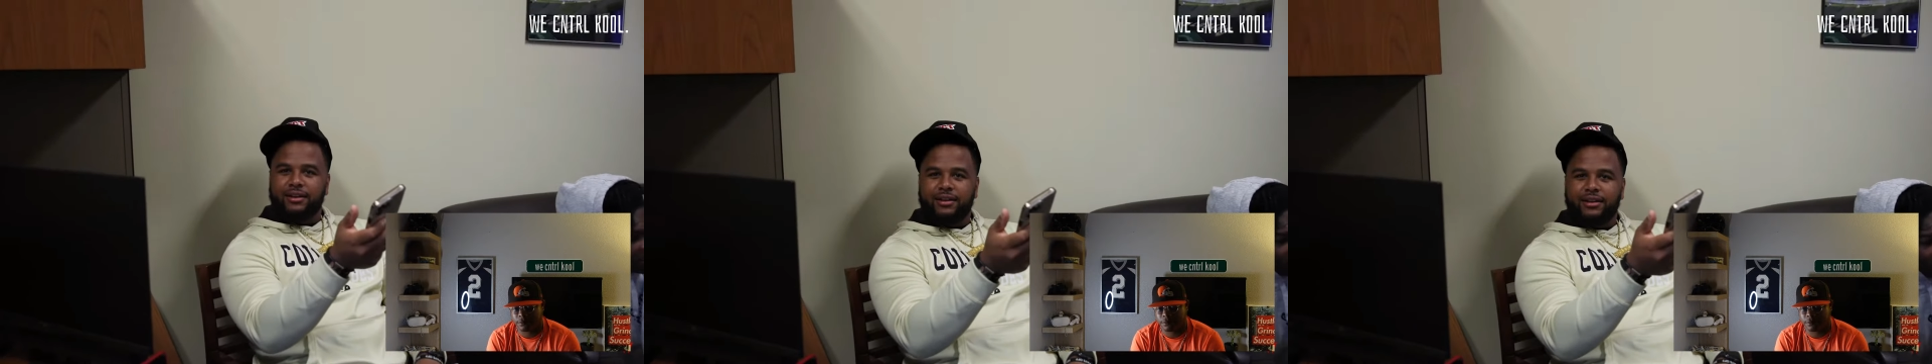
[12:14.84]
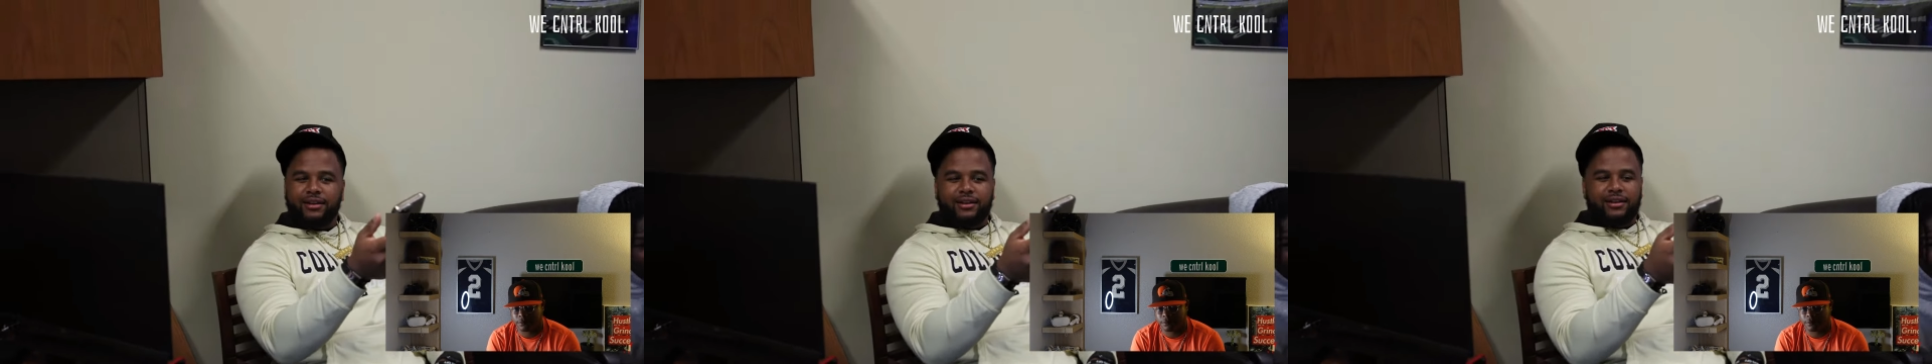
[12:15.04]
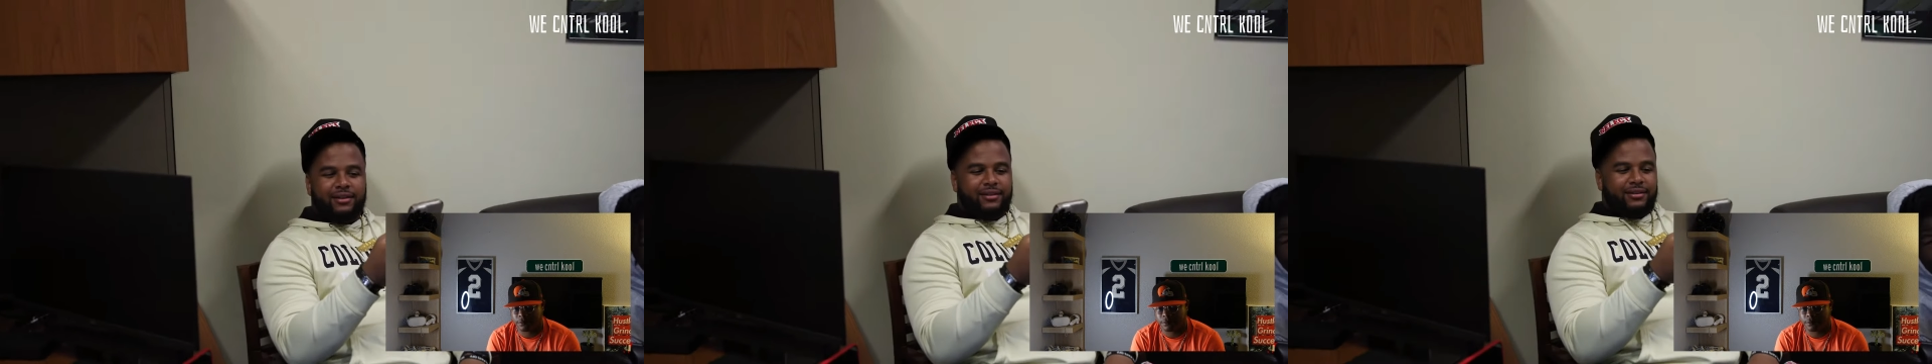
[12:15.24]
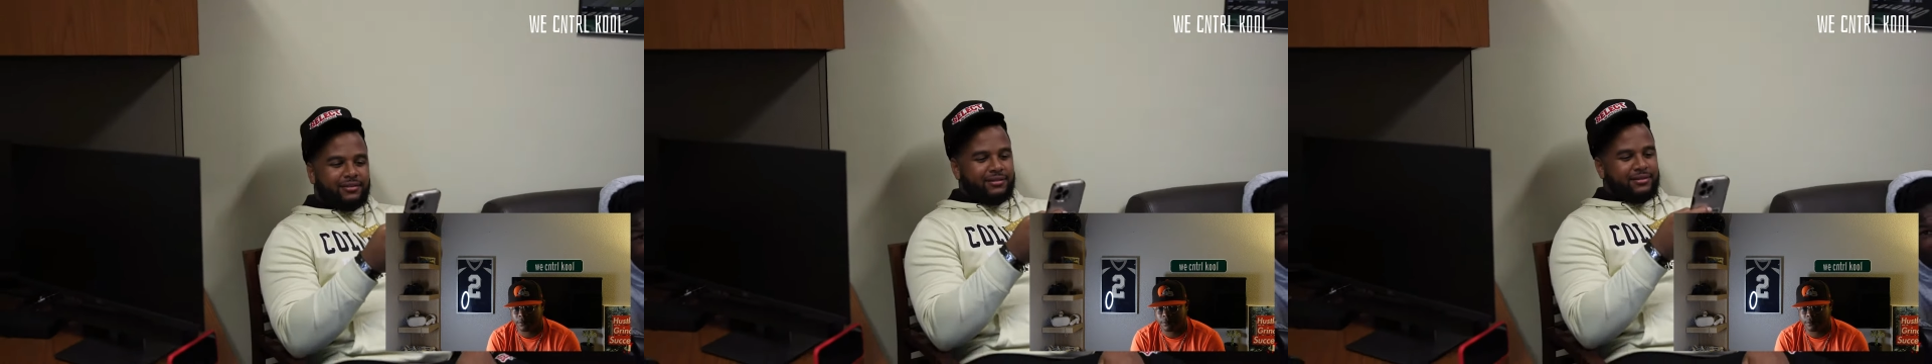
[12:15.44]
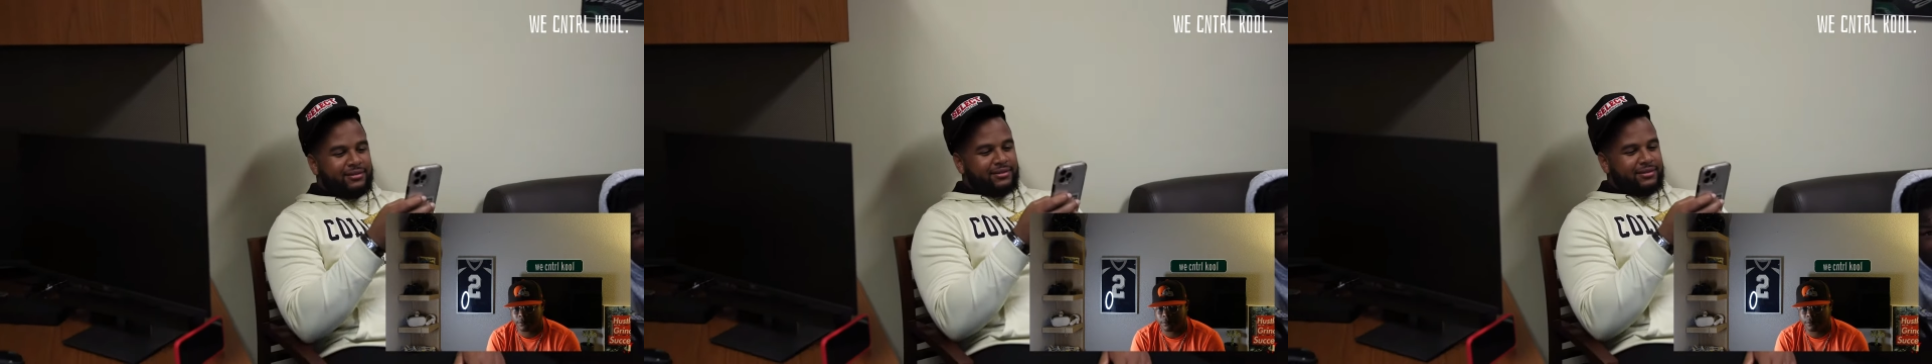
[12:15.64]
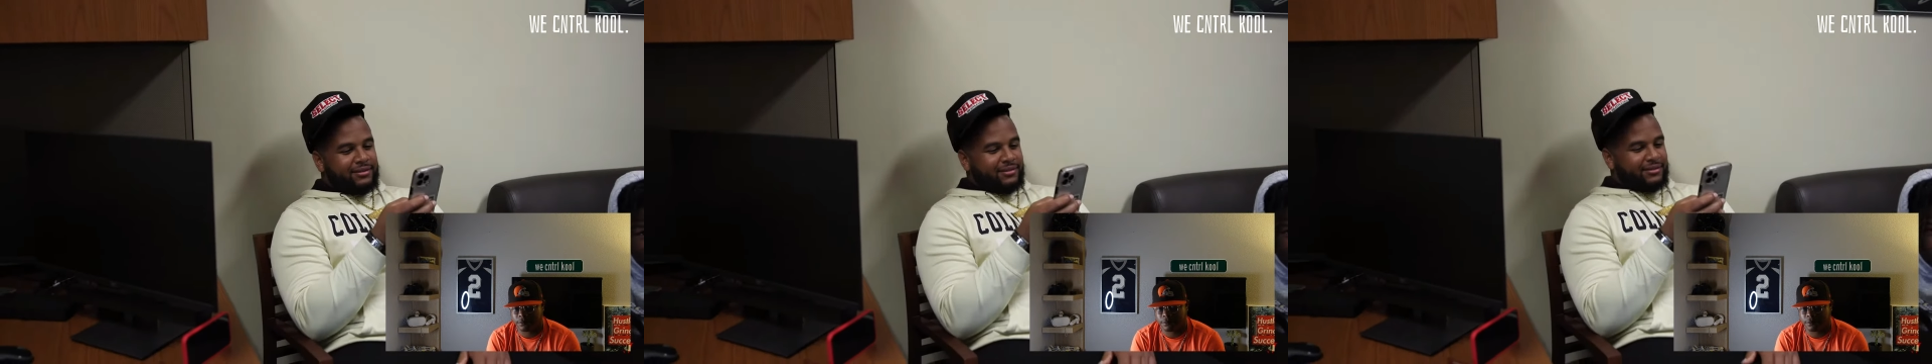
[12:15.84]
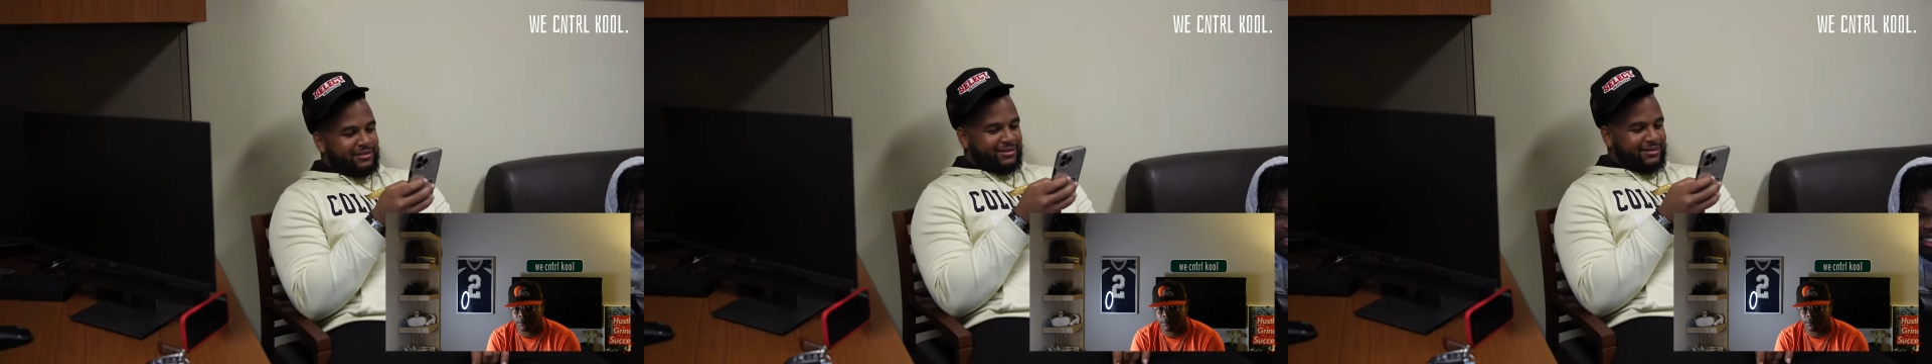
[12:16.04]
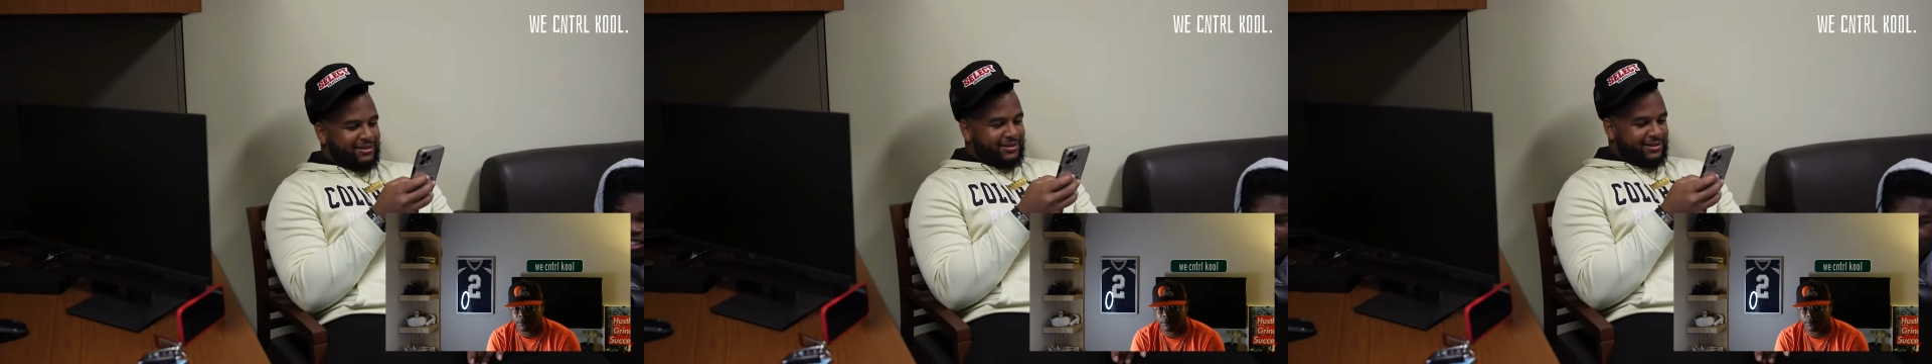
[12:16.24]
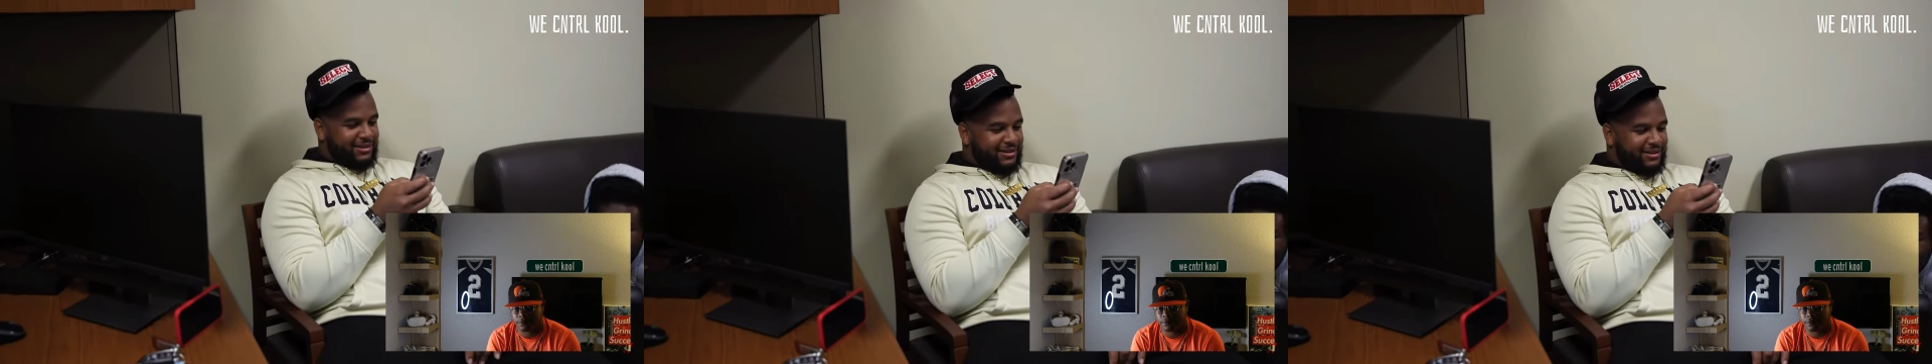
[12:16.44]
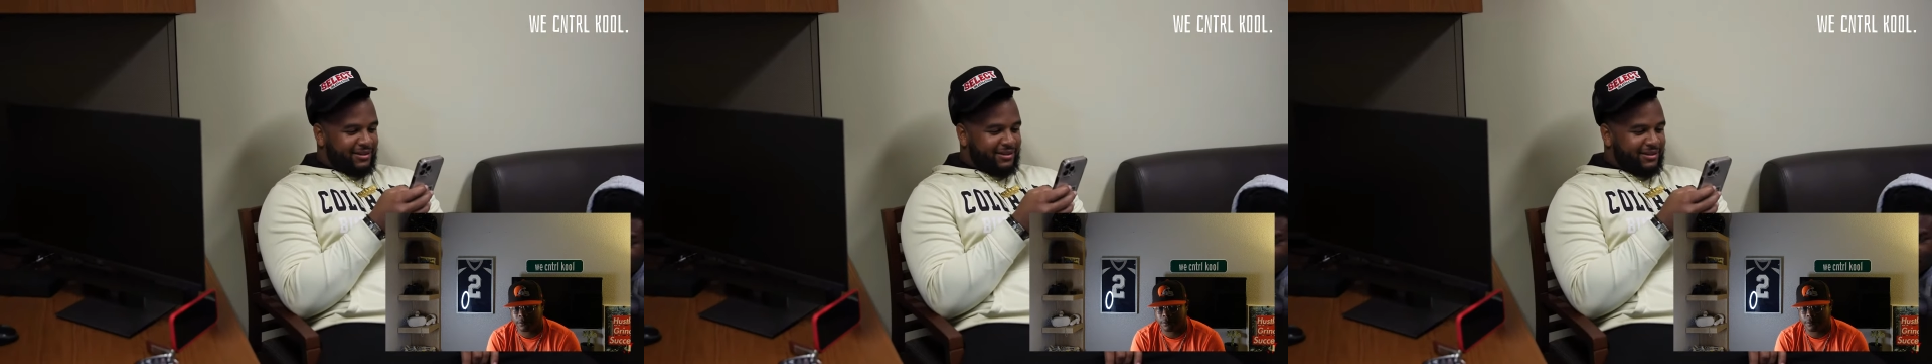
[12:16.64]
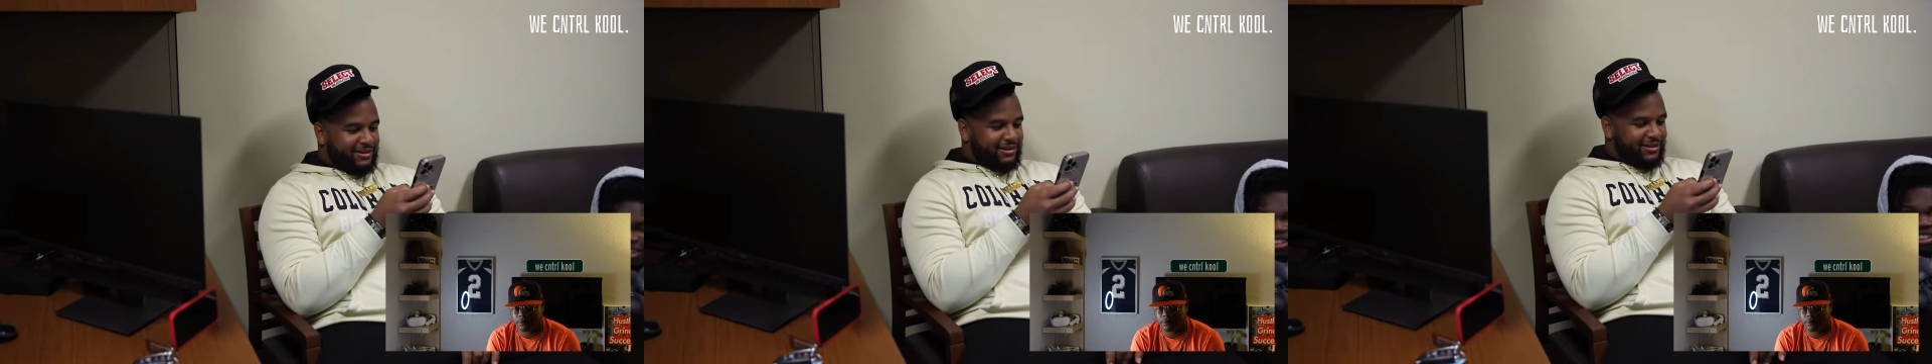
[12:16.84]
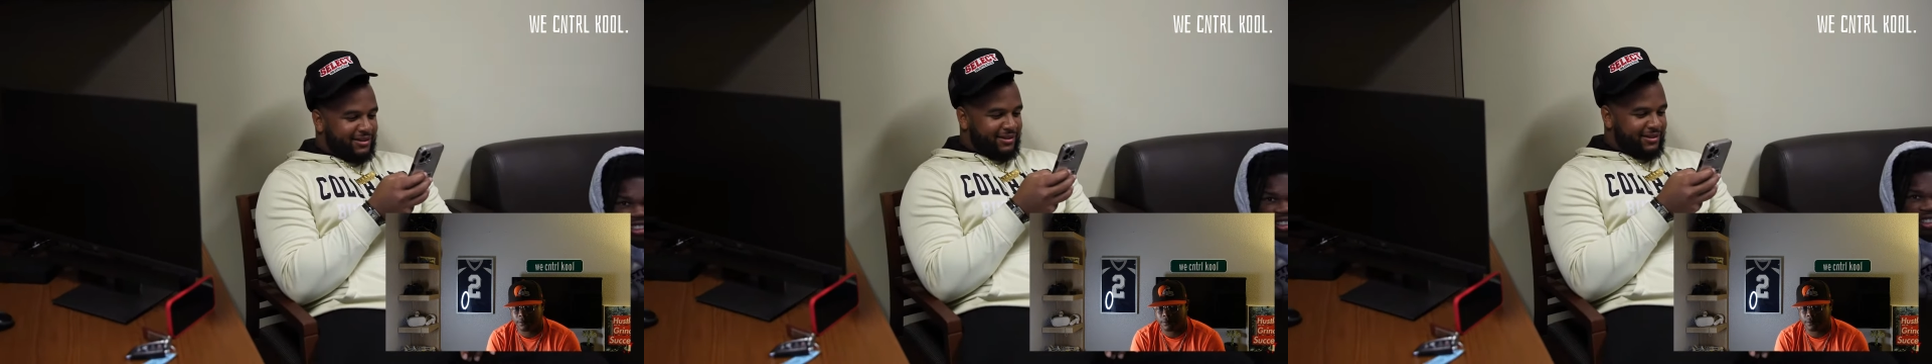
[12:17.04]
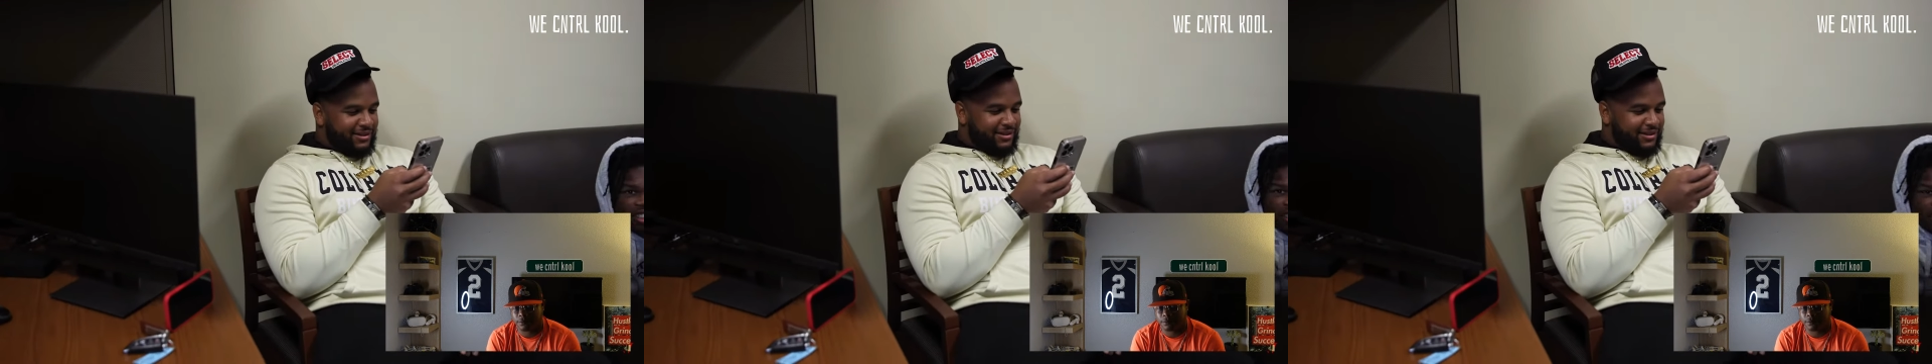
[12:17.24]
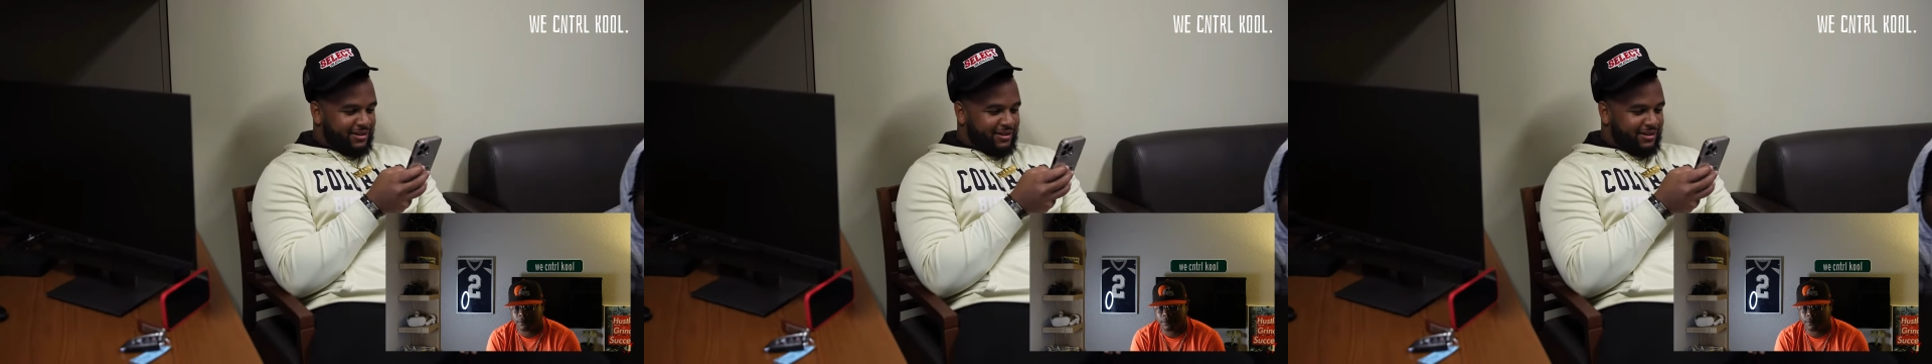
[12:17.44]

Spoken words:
I don't know about Vegas, bro. What would I be doing out there?